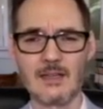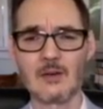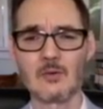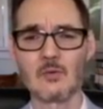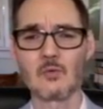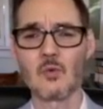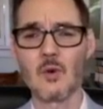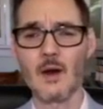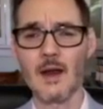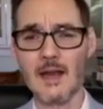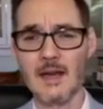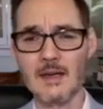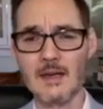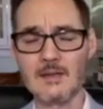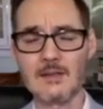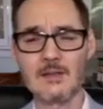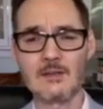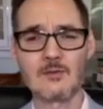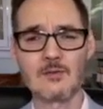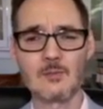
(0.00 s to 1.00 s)
in a
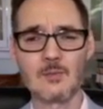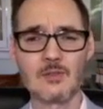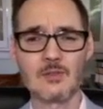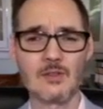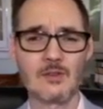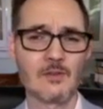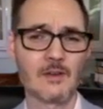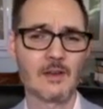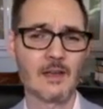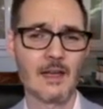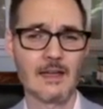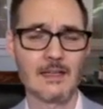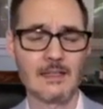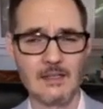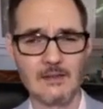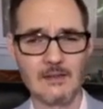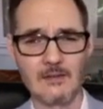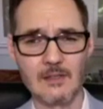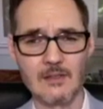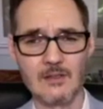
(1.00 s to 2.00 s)
range of specific
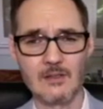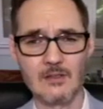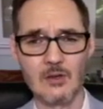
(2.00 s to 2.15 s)
activities.